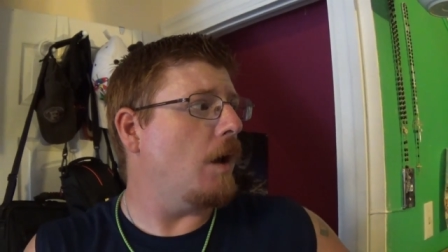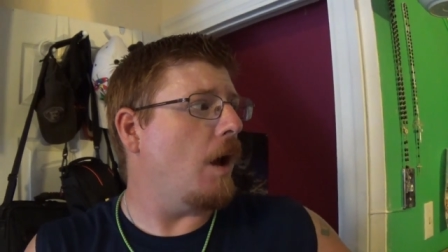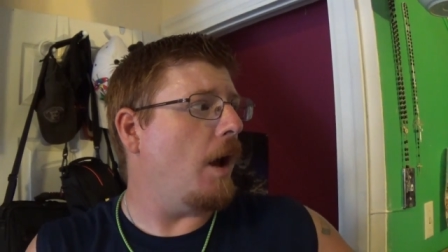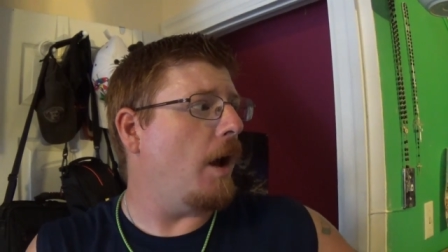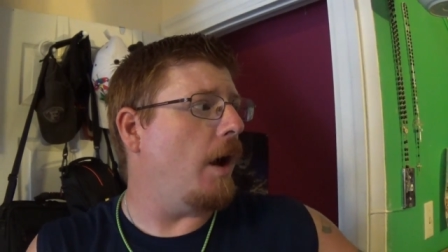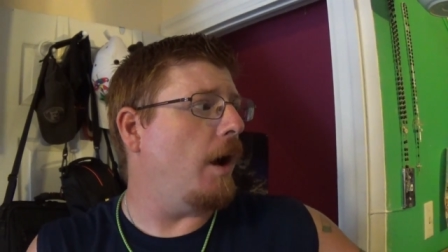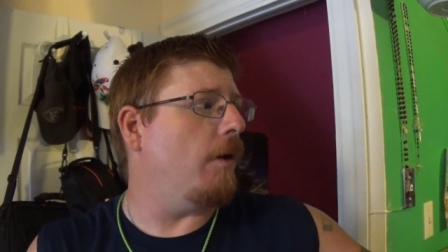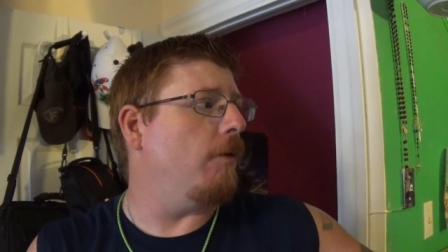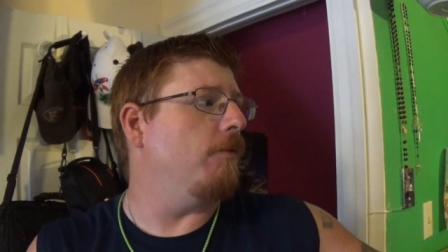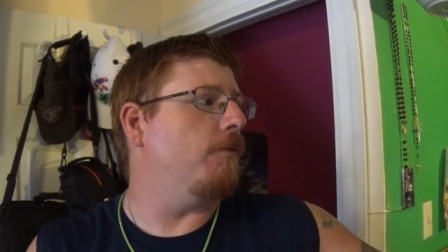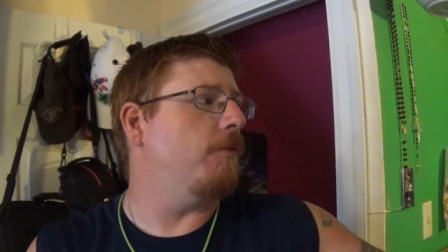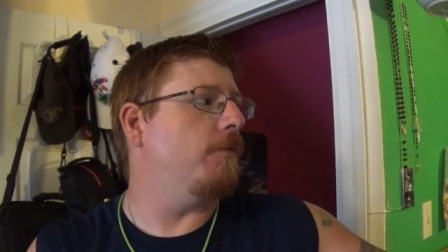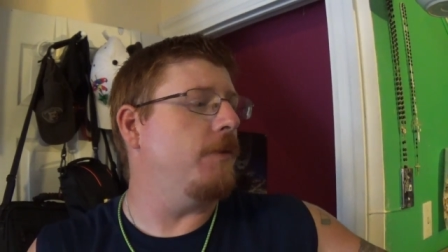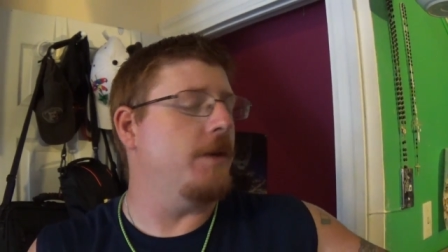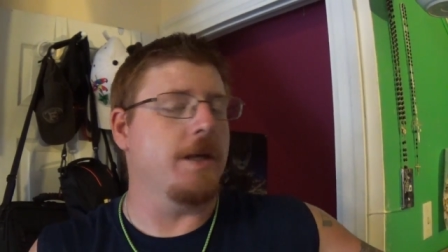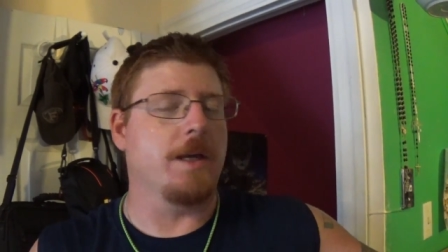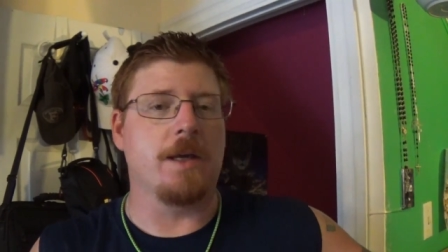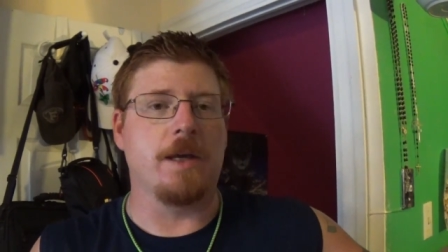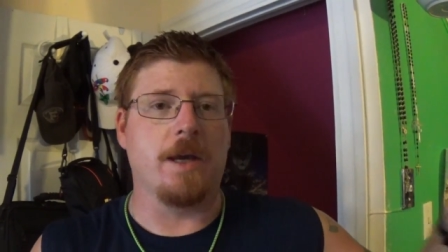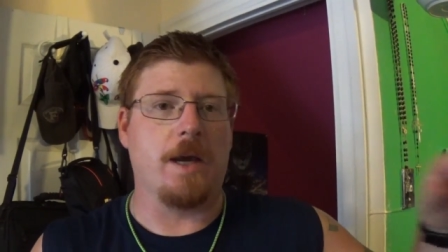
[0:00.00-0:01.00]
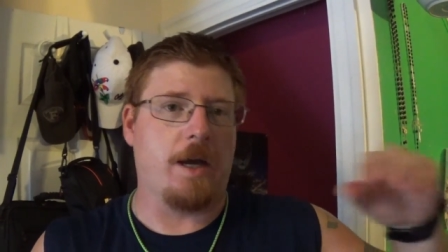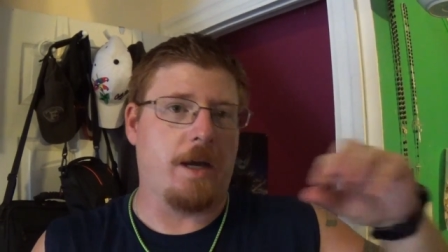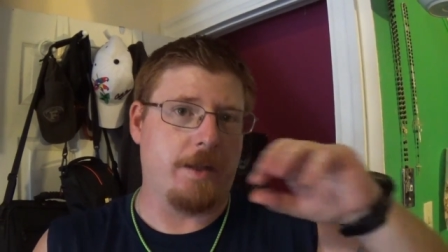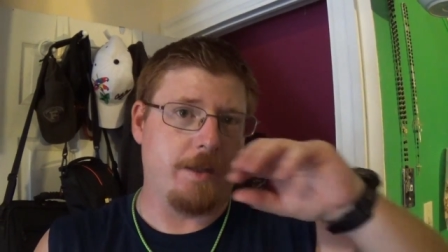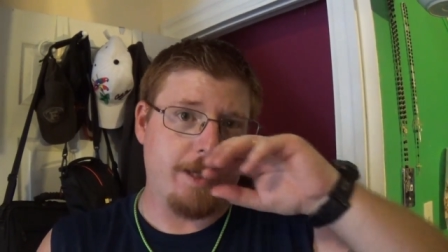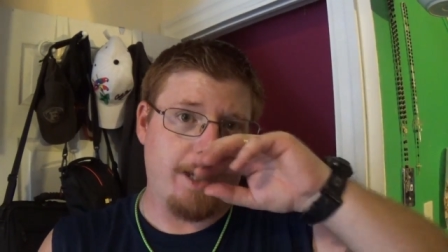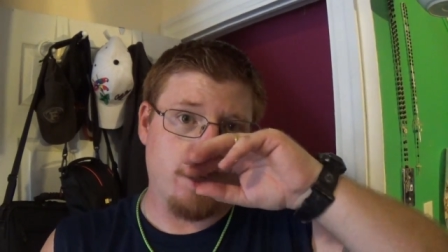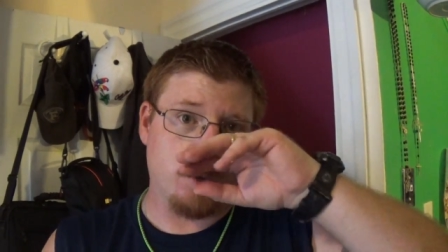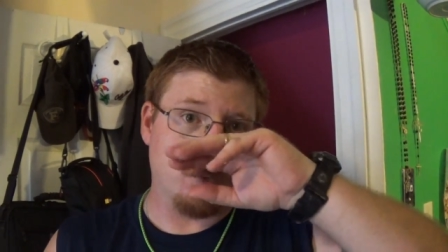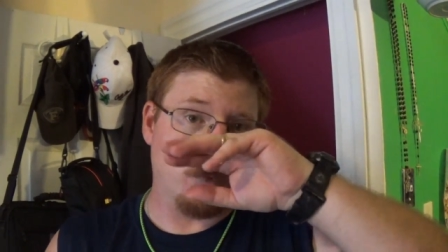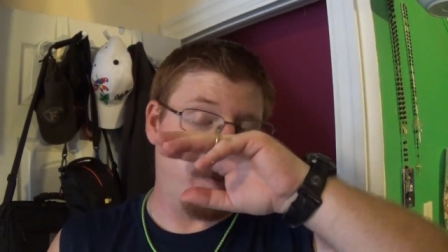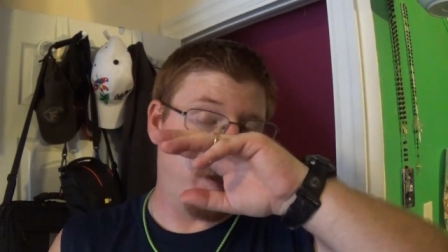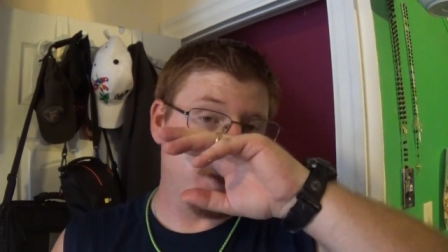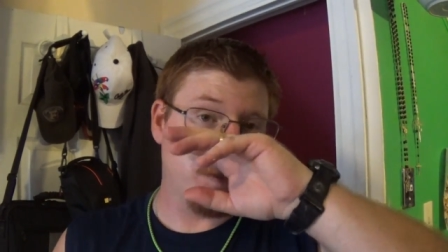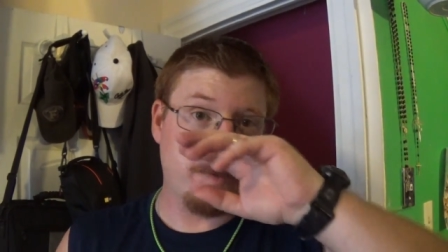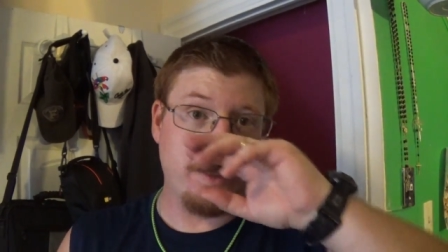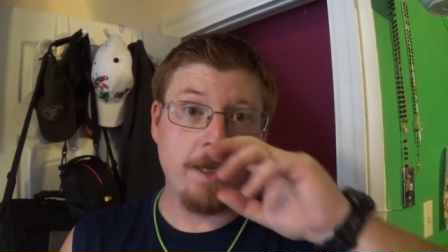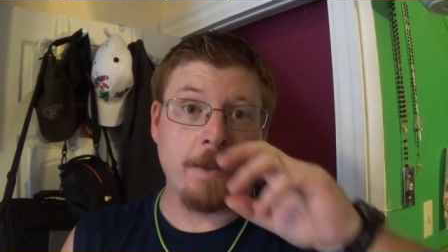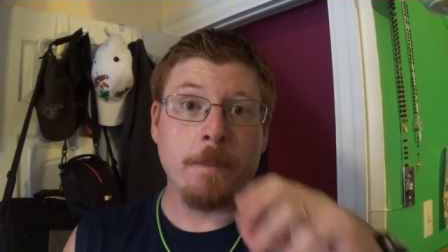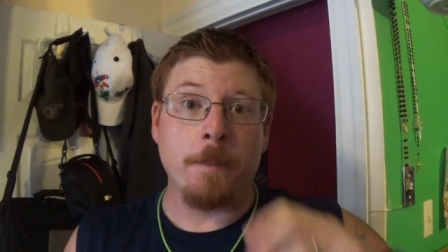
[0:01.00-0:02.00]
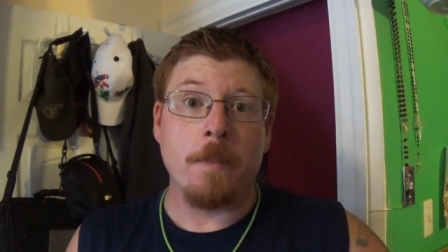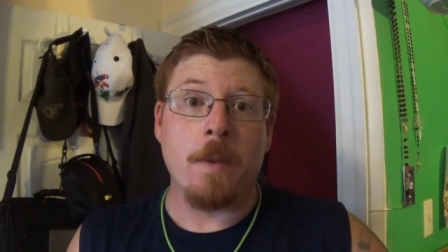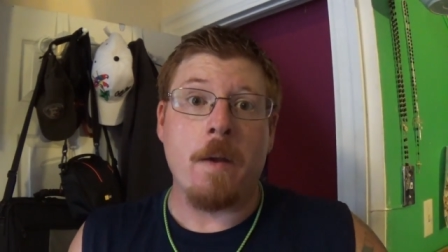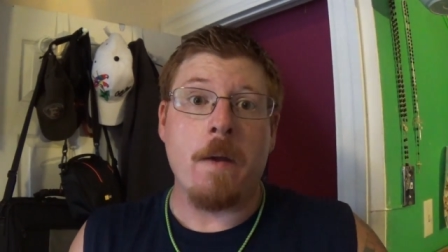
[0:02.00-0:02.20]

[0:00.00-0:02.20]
of the actual recipe.